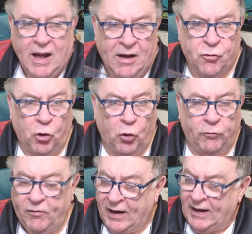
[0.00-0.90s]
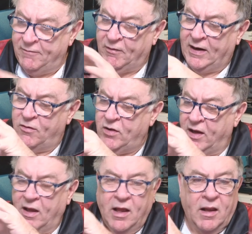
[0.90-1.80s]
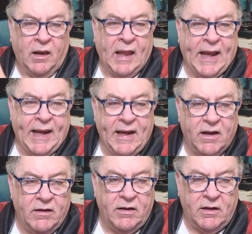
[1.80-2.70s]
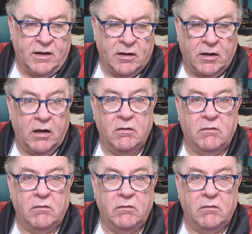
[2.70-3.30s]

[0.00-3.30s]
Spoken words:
As all air fryers, lay your